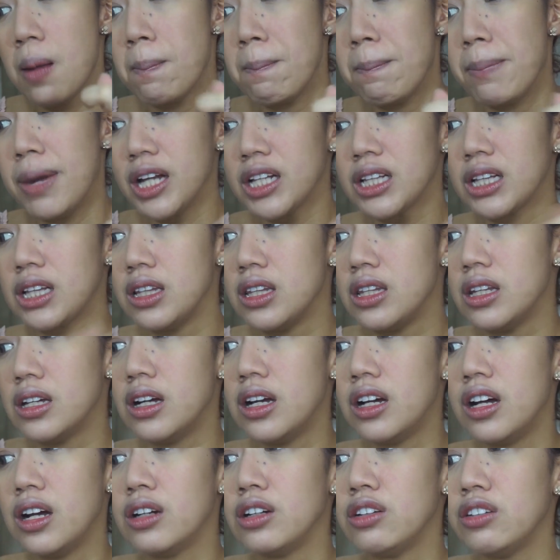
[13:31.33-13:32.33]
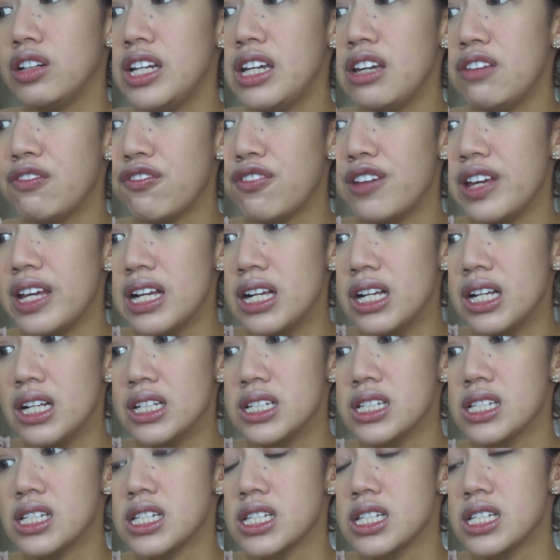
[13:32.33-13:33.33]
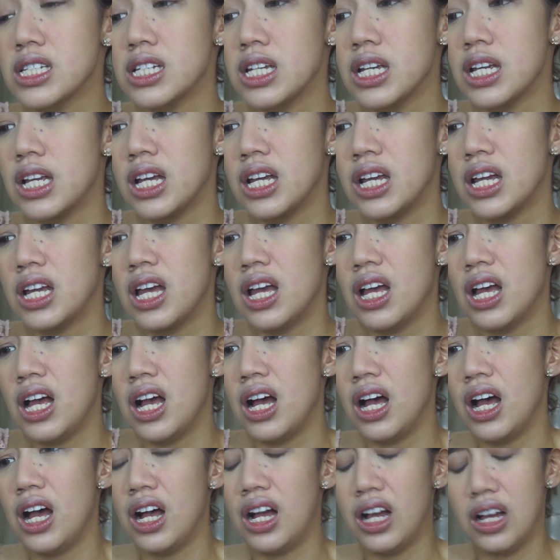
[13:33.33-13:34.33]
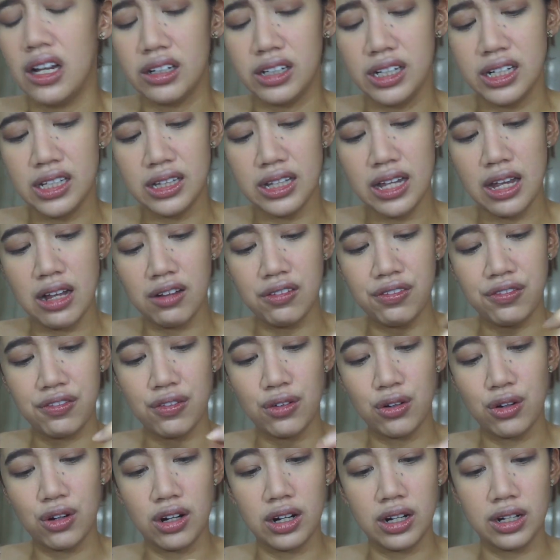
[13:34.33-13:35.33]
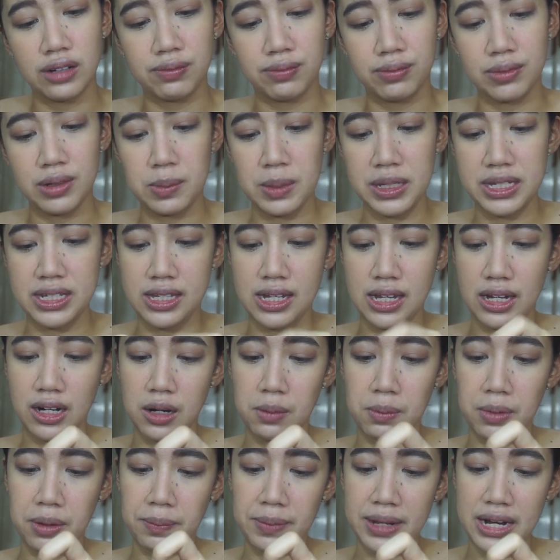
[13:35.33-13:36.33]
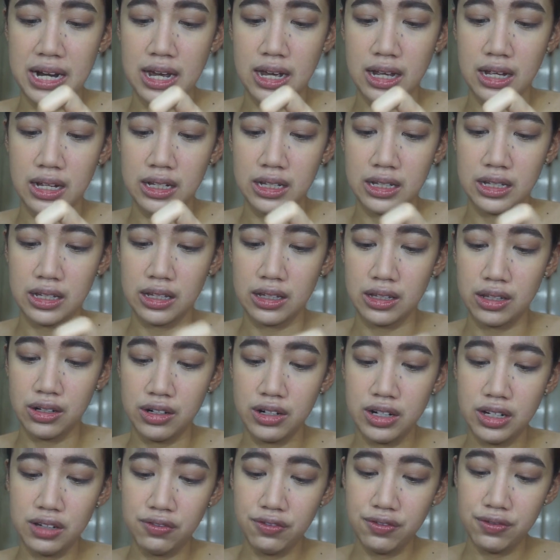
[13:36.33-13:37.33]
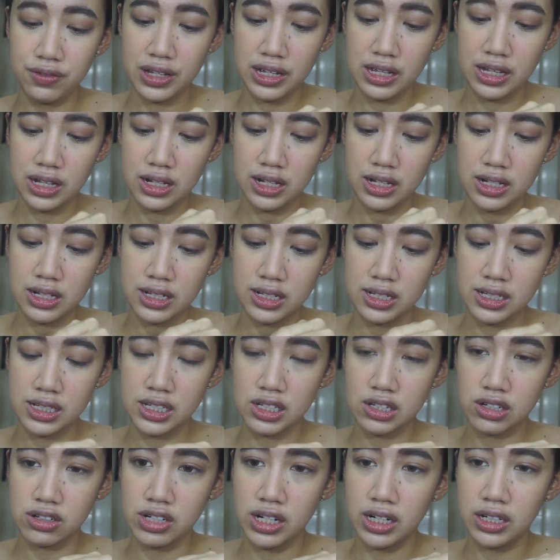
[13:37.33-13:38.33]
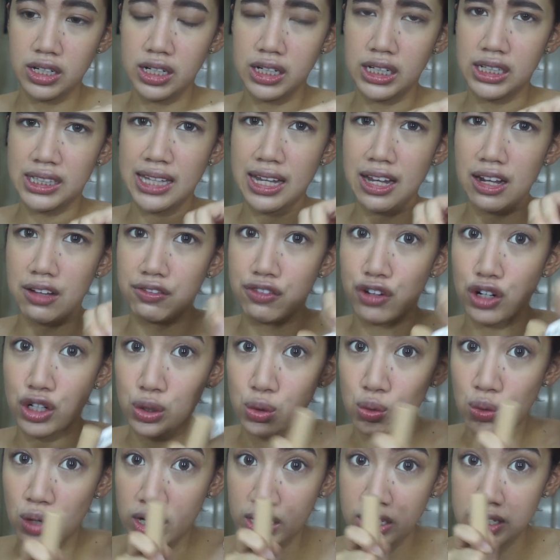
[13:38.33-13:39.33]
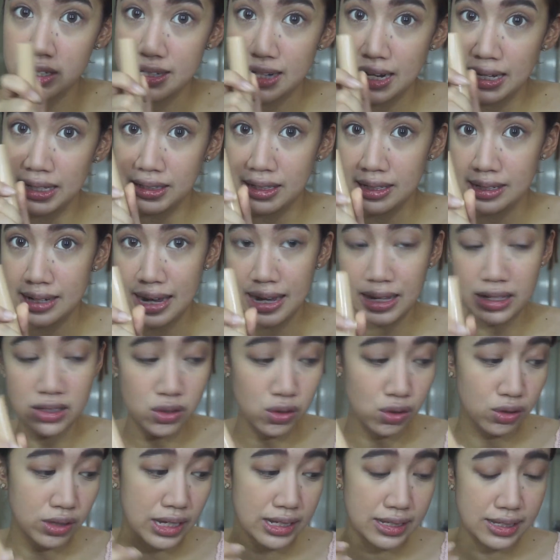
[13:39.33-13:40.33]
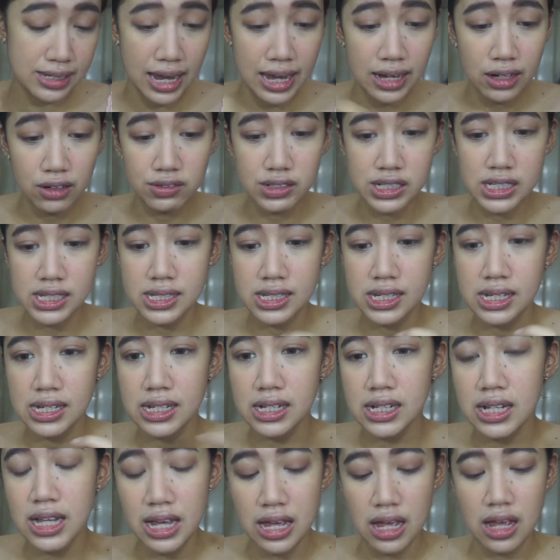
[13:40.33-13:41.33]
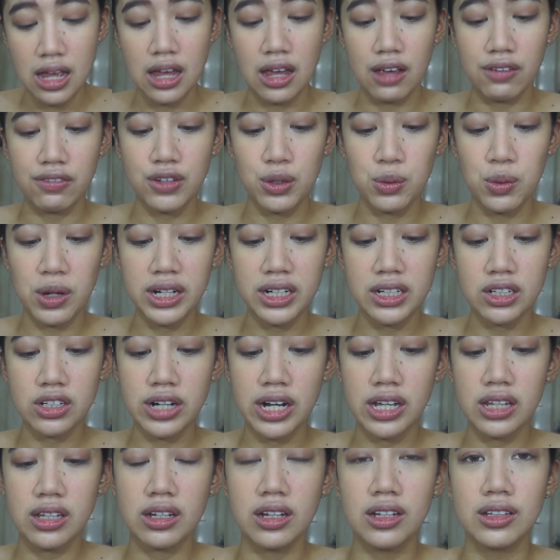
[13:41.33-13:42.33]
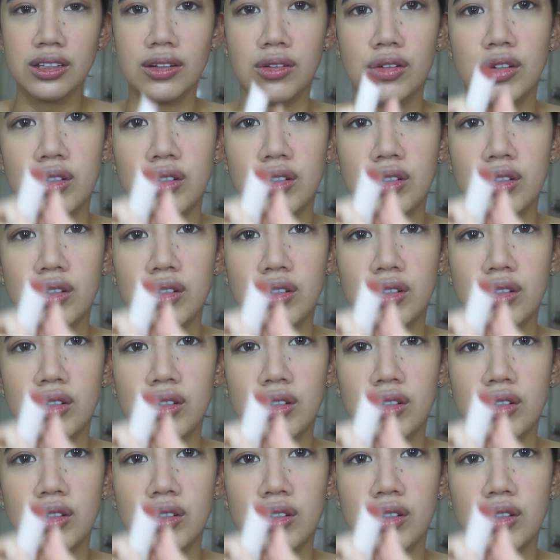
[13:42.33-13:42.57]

But the refills retail for, may sticker pa pala. The refills retail for 299. So that's kind of a steal. If you want to try the other,